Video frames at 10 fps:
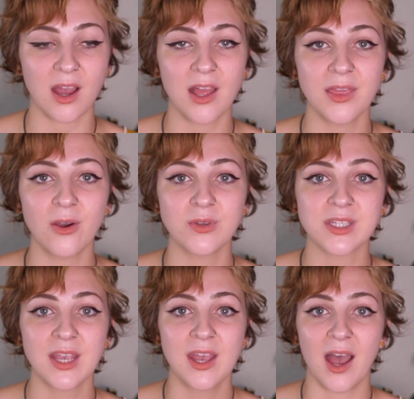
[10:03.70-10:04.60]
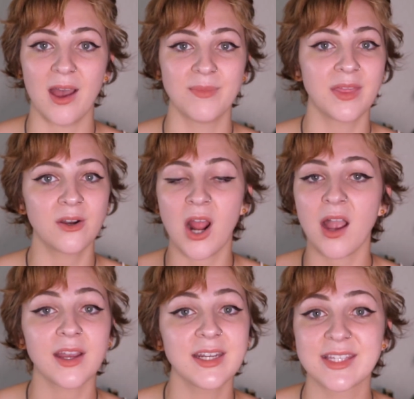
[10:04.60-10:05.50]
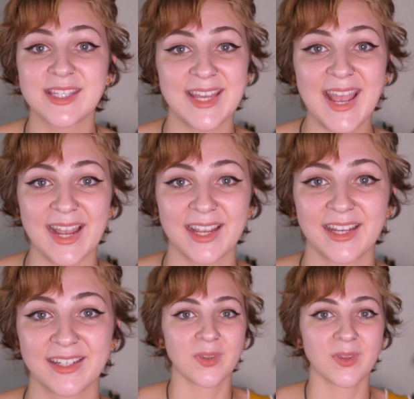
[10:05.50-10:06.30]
on those, then they're not going to stick.